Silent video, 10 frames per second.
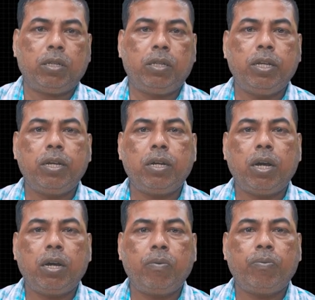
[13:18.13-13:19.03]
There
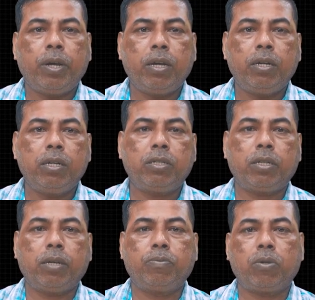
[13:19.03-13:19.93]
are various
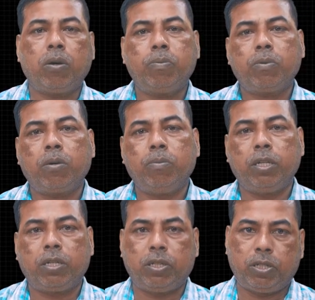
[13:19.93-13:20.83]
types of
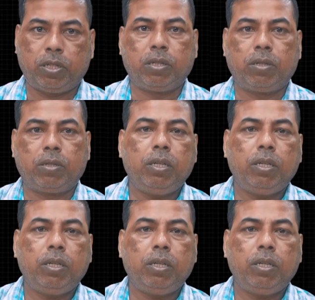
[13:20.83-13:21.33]
communication,